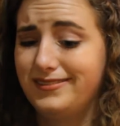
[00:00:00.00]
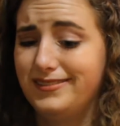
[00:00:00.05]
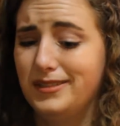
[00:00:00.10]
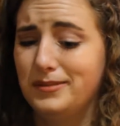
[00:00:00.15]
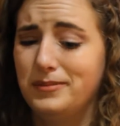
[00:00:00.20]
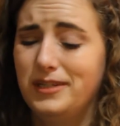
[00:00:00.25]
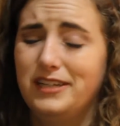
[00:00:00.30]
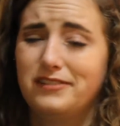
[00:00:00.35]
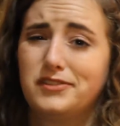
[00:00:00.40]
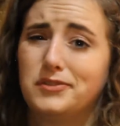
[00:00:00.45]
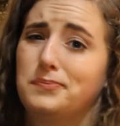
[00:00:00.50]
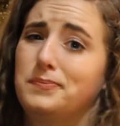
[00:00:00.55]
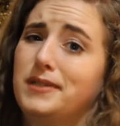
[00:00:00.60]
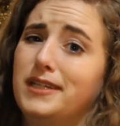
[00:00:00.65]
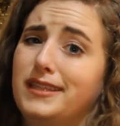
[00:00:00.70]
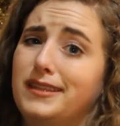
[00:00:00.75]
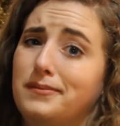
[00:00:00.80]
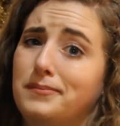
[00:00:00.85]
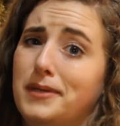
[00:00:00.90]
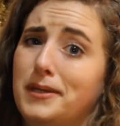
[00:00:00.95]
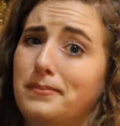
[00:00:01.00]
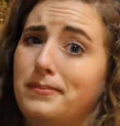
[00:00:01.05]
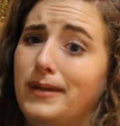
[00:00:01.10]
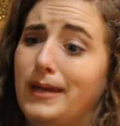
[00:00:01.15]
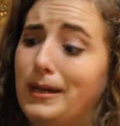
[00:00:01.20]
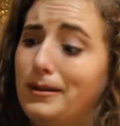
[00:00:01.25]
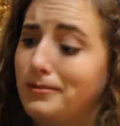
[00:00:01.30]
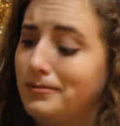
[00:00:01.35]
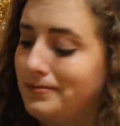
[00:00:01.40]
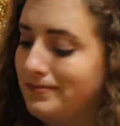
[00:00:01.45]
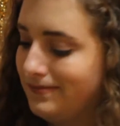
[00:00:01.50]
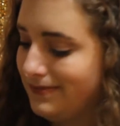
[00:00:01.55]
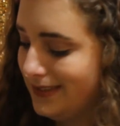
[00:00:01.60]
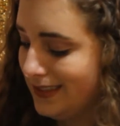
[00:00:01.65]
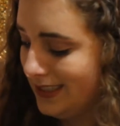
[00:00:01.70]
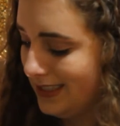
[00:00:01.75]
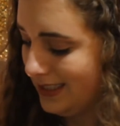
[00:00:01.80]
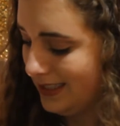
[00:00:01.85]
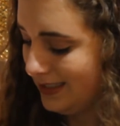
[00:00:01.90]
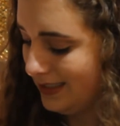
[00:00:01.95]
I'm gonna have to pick them up now,
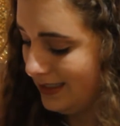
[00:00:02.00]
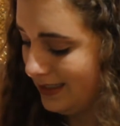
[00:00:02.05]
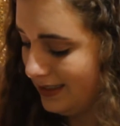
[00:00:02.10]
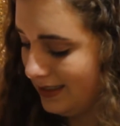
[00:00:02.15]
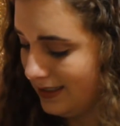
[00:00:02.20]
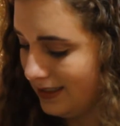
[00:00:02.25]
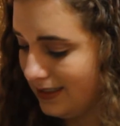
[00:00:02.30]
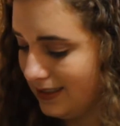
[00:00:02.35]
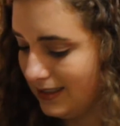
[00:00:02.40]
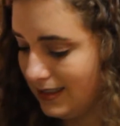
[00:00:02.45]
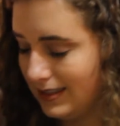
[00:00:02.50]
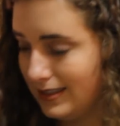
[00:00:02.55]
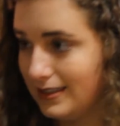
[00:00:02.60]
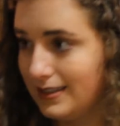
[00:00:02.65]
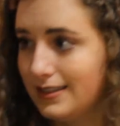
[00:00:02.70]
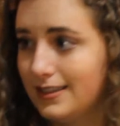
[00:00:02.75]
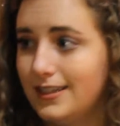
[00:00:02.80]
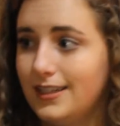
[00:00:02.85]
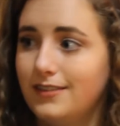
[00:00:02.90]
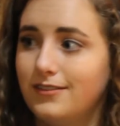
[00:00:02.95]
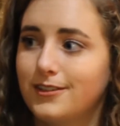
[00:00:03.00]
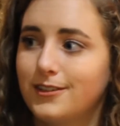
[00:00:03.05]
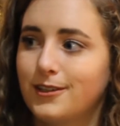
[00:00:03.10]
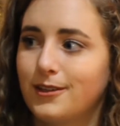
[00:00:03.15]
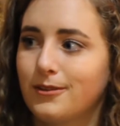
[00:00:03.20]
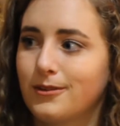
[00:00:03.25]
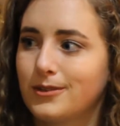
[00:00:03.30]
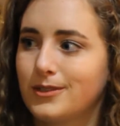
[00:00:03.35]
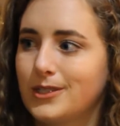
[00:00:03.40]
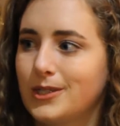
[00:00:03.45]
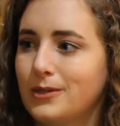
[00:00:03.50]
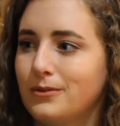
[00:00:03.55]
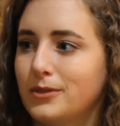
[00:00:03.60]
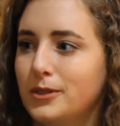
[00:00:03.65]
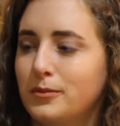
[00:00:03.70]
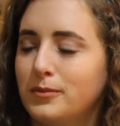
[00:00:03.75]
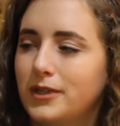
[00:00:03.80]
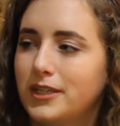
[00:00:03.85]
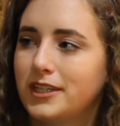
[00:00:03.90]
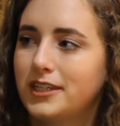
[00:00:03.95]
even though there's no
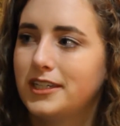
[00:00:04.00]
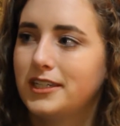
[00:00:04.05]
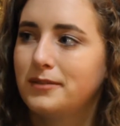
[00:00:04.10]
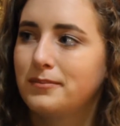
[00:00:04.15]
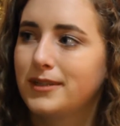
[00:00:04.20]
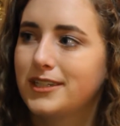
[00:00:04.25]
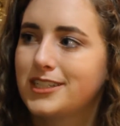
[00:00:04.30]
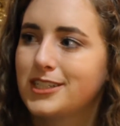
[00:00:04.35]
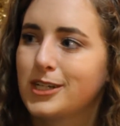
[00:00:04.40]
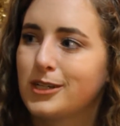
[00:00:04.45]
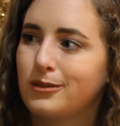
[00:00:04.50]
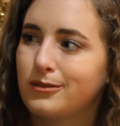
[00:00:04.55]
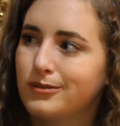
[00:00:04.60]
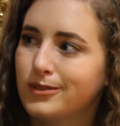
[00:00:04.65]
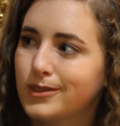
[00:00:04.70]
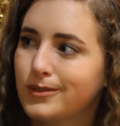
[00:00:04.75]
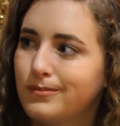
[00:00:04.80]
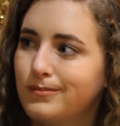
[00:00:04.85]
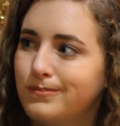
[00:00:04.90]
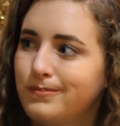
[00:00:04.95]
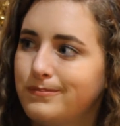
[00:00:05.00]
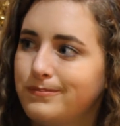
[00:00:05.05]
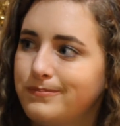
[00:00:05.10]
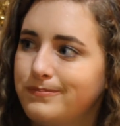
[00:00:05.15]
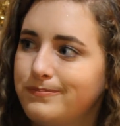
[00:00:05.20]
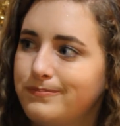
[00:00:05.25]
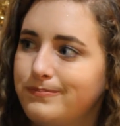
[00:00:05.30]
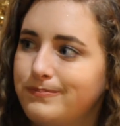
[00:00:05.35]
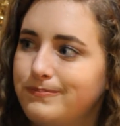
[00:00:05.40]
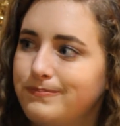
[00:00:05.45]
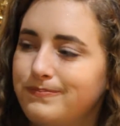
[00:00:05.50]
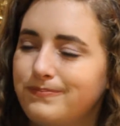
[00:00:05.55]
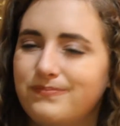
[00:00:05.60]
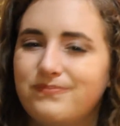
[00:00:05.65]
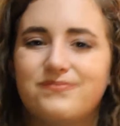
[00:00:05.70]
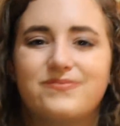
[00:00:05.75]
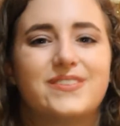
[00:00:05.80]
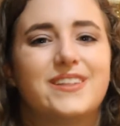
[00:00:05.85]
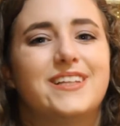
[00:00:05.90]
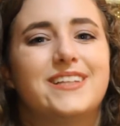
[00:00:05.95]
room on any of my shelves.
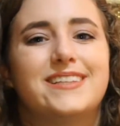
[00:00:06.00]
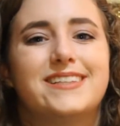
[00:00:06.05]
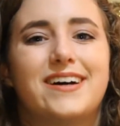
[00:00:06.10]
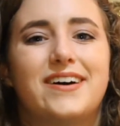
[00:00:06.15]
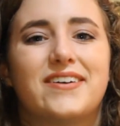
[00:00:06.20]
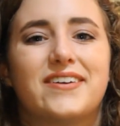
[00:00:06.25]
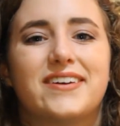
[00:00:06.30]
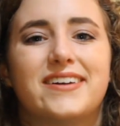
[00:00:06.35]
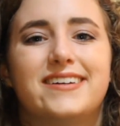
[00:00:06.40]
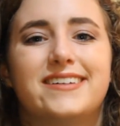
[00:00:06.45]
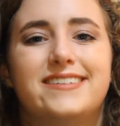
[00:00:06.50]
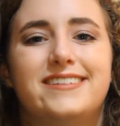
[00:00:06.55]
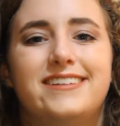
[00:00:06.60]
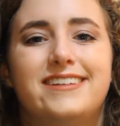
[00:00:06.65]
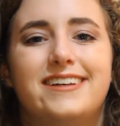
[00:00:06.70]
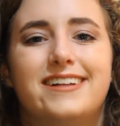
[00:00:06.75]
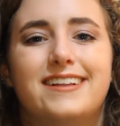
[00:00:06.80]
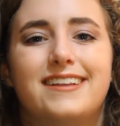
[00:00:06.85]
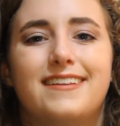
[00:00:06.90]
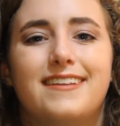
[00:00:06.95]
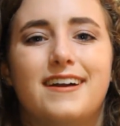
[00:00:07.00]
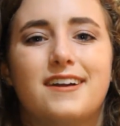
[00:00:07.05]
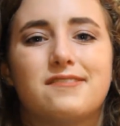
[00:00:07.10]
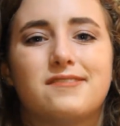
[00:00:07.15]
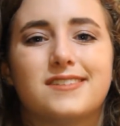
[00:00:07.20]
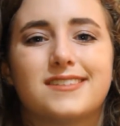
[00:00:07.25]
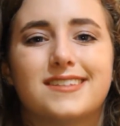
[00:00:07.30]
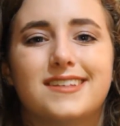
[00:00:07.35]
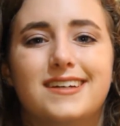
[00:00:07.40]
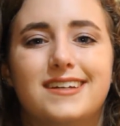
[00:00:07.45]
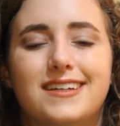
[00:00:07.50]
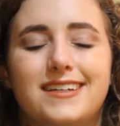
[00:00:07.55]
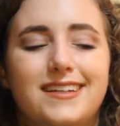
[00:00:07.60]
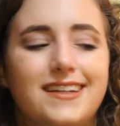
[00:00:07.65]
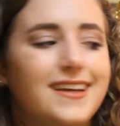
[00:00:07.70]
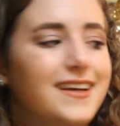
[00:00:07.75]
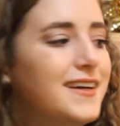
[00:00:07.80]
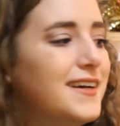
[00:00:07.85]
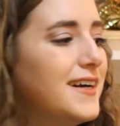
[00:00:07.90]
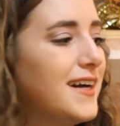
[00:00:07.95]
It's all good. Life is good.
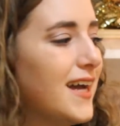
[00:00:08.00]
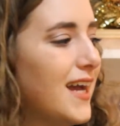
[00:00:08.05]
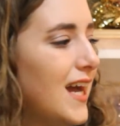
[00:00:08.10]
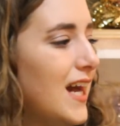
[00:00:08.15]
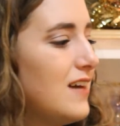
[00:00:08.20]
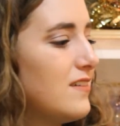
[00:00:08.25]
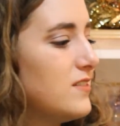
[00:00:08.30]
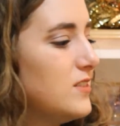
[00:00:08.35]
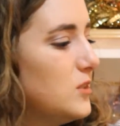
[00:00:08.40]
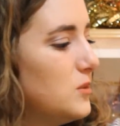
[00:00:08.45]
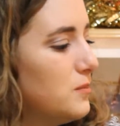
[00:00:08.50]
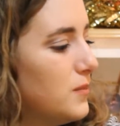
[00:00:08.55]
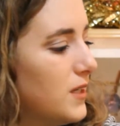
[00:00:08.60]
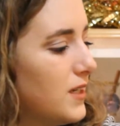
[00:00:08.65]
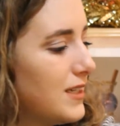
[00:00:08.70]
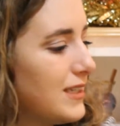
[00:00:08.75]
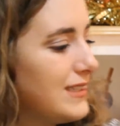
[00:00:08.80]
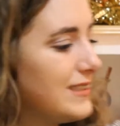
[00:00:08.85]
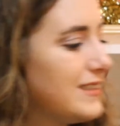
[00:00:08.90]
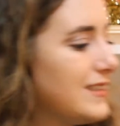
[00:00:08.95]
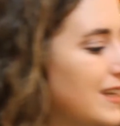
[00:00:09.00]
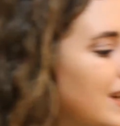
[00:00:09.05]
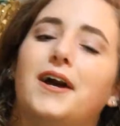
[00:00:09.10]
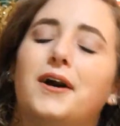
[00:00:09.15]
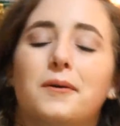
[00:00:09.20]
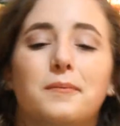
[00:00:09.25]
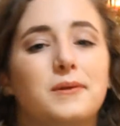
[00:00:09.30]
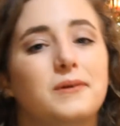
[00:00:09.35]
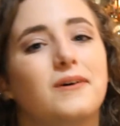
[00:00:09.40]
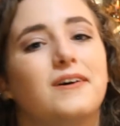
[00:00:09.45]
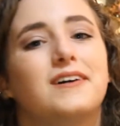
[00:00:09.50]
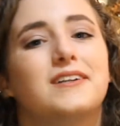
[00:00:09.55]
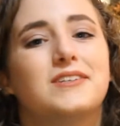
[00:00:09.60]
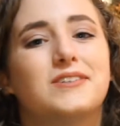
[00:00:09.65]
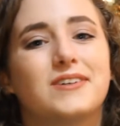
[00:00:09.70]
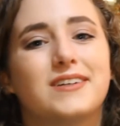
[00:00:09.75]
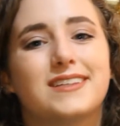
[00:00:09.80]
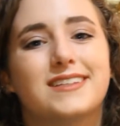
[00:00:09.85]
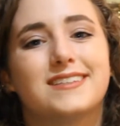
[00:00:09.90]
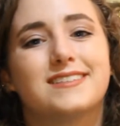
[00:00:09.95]
I have new books. I hope you all
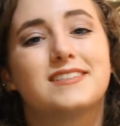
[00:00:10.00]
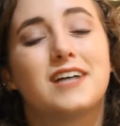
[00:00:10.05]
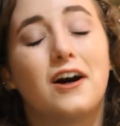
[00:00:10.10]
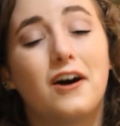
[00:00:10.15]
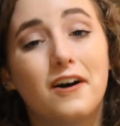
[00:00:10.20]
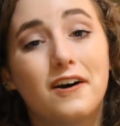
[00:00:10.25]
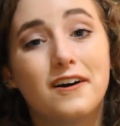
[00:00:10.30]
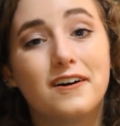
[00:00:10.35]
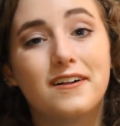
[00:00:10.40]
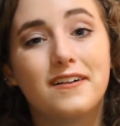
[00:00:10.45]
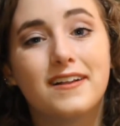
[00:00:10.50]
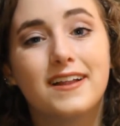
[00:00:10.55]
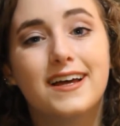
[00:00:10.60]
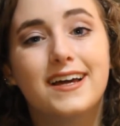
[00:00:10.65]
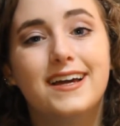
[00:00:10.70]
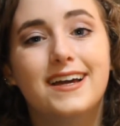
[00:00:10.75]
enjoyed this haul.